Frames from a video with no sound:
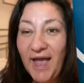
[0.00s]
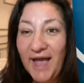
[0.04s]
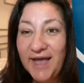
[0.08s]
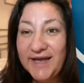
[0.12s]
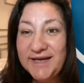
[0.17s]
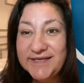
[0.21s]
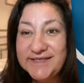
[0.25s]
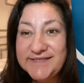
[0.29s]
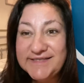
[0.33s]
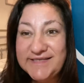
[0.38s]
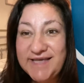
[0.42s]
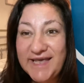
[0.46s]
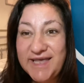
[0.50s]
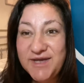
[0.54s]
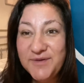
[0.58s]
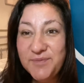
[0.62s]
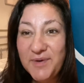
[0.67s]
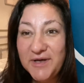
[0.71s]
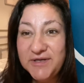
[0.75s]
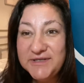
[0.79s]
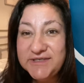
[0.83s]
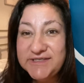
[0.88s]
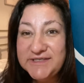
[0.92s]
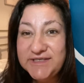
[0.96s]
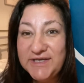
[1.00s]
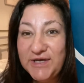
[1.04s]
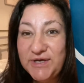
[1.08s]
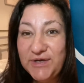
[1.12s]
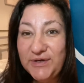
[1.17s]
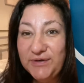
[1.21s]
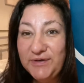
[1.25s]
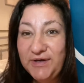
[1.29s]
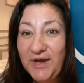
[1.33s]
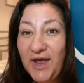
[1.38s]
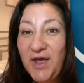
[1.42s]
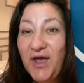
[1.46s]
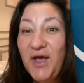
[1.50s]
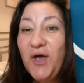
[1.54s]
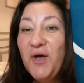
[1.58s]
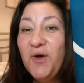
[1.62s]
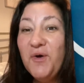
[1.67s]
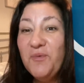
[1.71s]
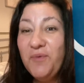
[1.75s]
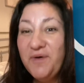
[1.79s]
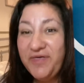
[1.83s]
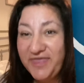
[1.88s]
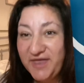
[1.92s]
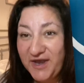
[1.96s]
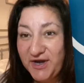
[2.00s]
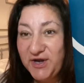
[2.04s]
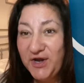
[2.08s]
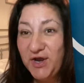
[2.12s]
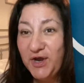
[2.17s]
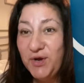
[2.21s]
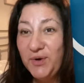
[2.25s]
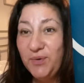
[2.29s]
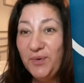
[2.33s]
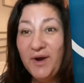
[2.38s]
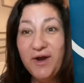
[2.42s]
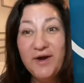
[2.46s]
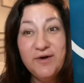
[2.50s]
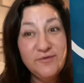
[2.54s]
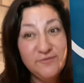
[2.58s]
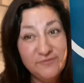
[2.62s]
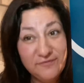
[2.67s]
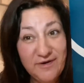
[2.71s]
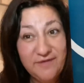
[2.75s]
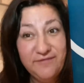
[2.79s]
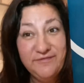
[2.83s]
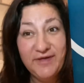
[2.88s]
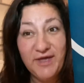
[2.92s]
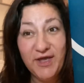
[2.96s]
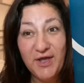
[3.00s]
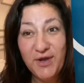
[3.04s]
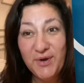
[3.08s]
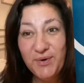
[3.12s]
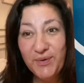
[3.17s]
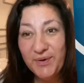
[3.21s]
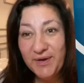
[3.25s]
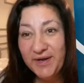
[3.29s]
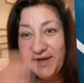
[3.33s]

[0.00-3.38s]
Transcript: And I'll see you all soon with a new review.